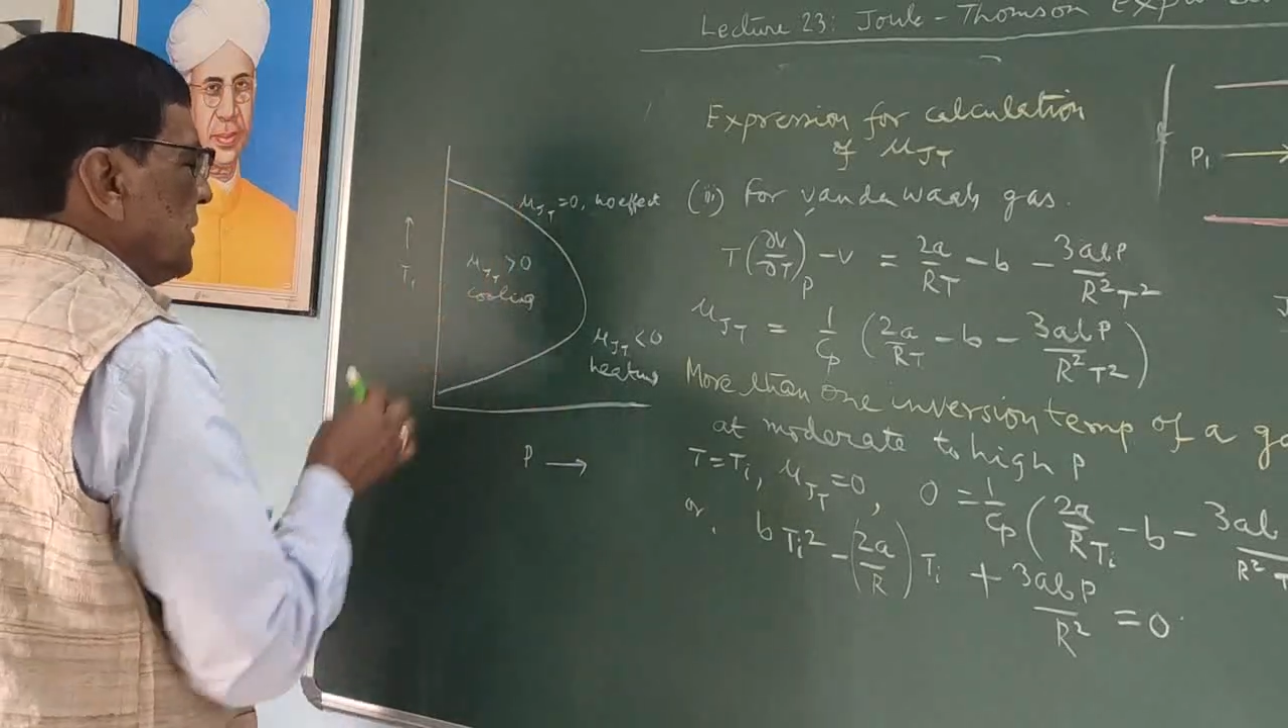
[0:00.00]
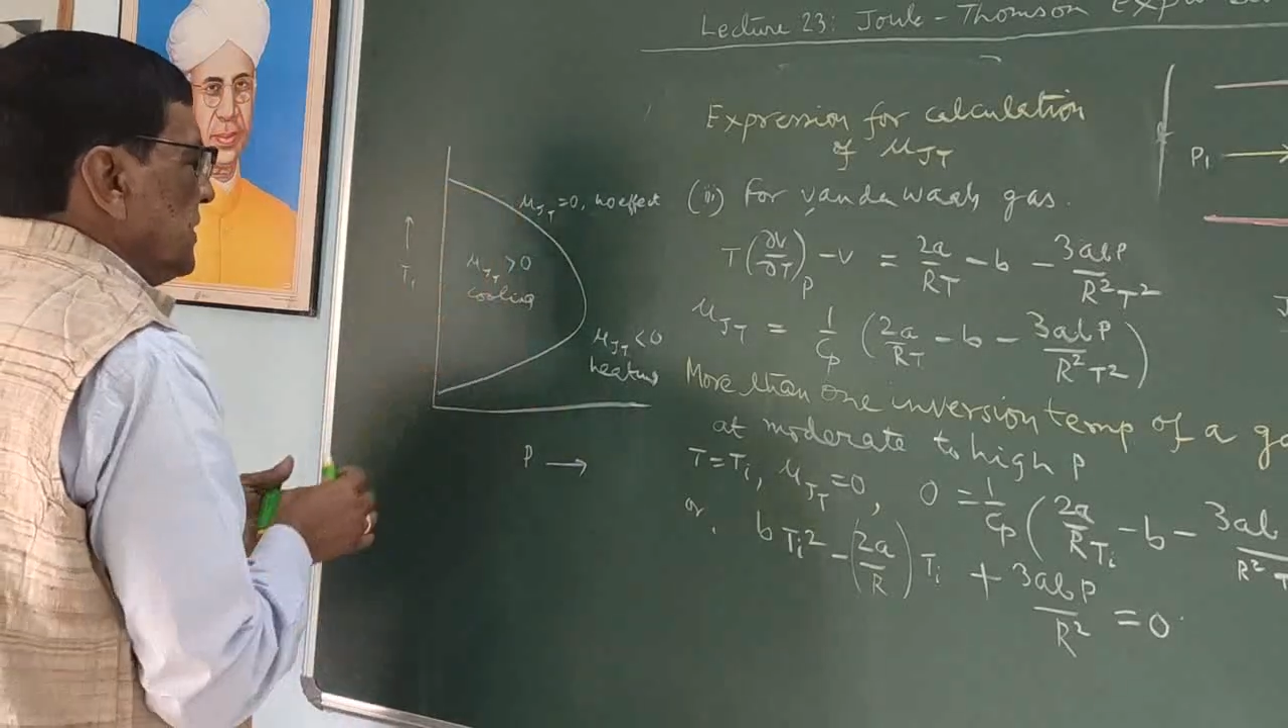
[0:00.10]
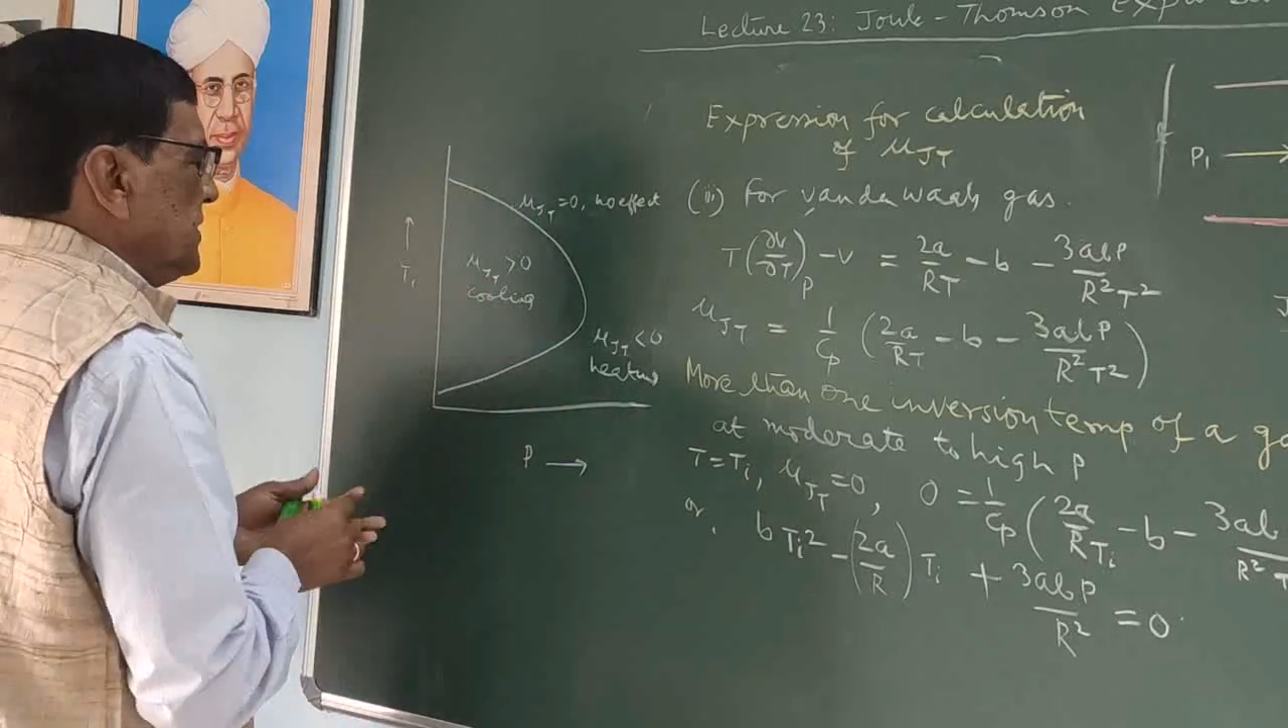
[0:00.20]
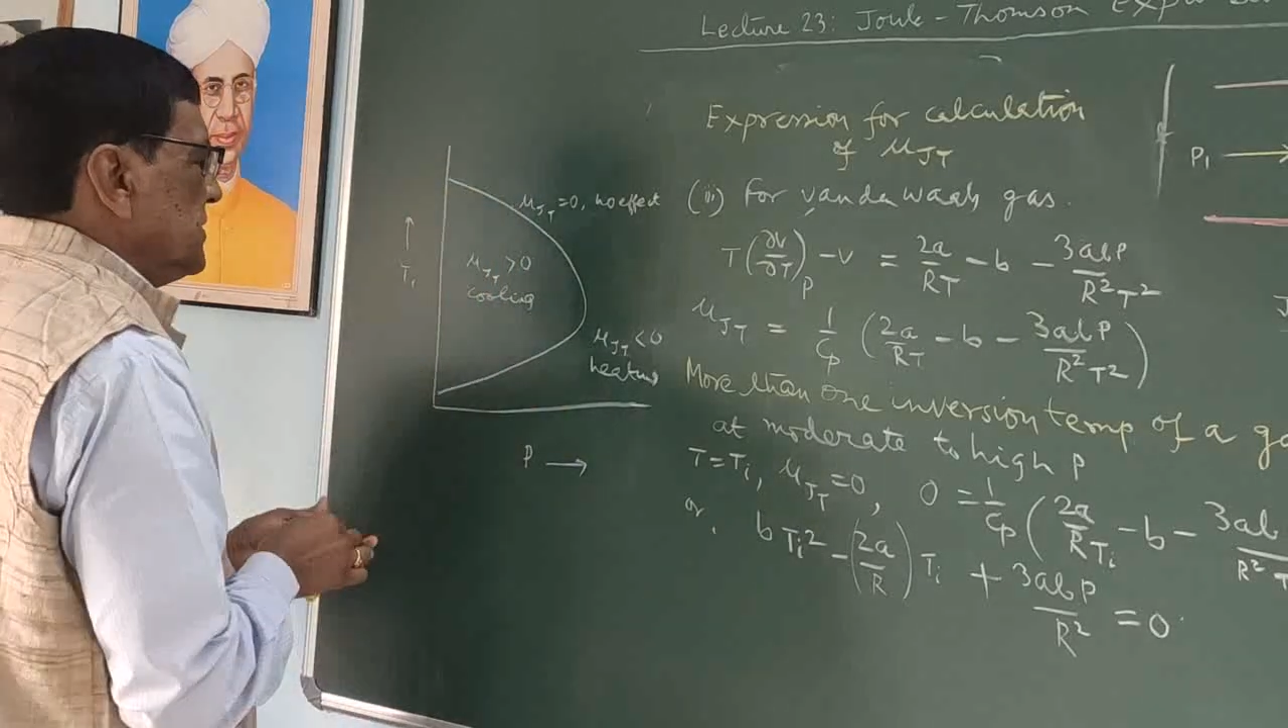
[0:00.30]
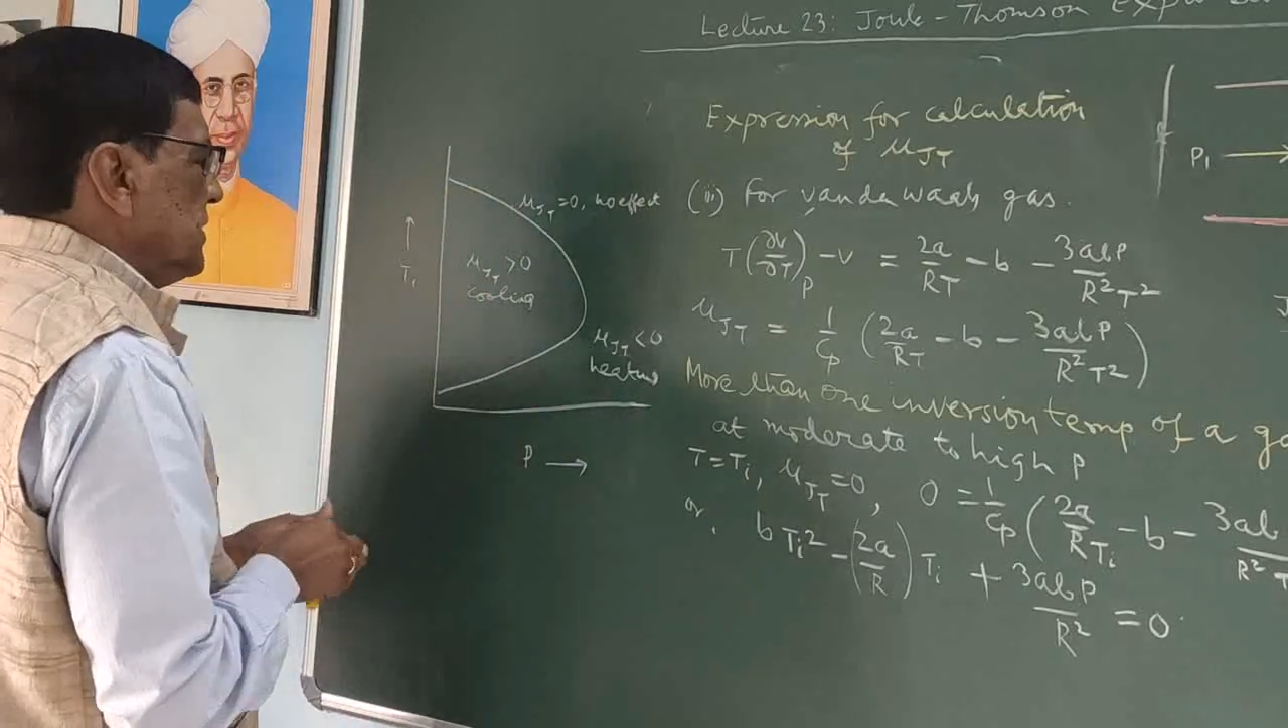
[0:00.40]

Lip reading: is the